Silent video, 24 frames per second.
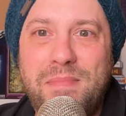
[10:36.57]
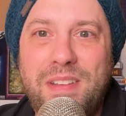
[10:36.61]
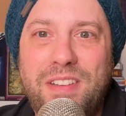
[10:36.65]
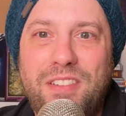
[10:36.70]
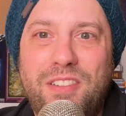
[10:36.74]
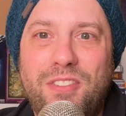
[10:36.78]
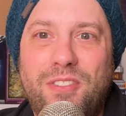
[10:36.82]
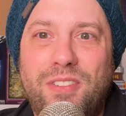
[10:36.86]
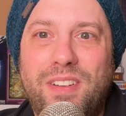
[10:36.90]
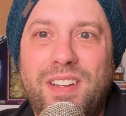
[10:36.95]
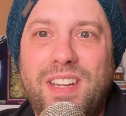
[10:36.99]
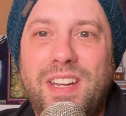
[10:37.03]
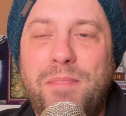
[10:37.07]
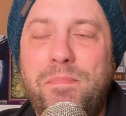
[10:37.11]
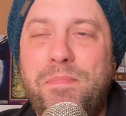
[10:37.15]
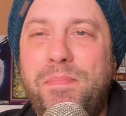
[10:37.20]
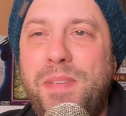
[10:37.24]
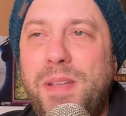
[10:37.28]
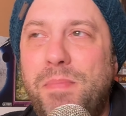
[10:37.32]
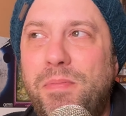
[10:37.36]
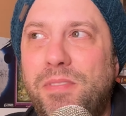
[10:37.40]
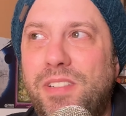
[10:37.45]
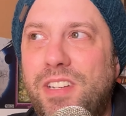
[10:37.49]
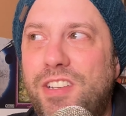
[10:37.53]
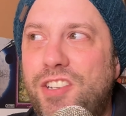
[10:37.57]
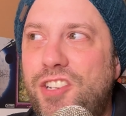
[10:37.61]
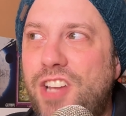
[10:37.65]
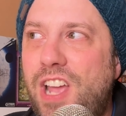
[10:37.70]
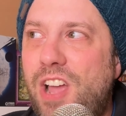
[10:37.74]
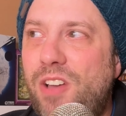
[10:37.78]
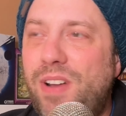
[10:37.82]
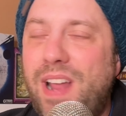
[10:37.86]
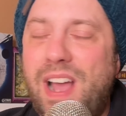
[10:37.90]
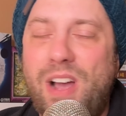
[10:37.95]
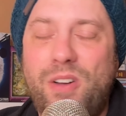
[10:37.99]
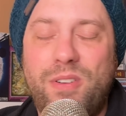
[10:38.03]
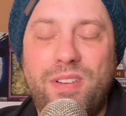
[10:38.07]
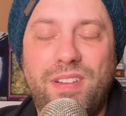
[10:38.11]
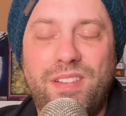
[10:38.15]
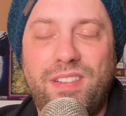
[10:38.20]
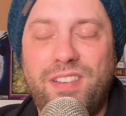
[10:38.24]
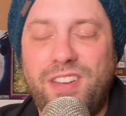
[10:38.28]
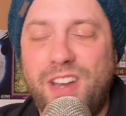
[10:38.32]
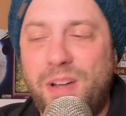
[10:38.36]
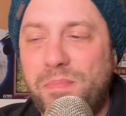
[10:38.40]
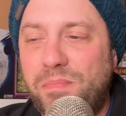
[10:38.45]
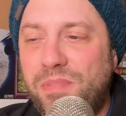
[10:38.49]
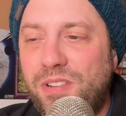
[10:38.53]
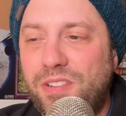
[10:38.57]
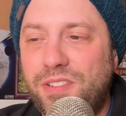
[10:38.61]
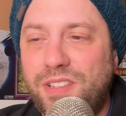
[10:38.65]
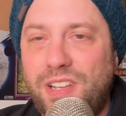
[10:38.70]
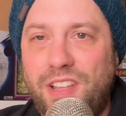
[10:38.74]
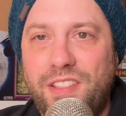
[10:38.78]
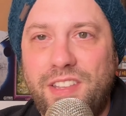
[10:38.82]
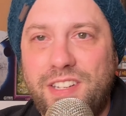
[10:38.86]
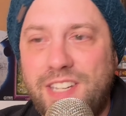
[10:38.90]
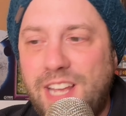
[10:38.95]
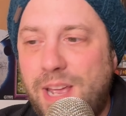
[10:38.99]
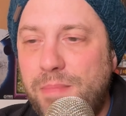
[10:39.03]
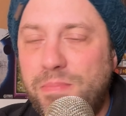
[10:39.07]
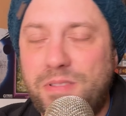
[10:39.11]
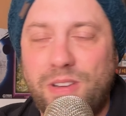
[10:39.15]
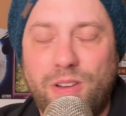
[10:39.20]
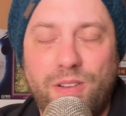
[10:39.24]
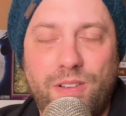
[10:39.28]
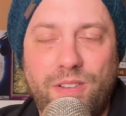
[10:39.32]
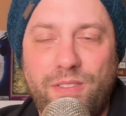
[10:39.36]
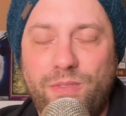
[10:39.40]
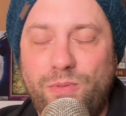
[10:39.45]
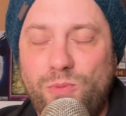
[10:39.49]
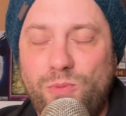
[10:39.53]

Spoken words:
and you don't need people to shout out numbers all the time to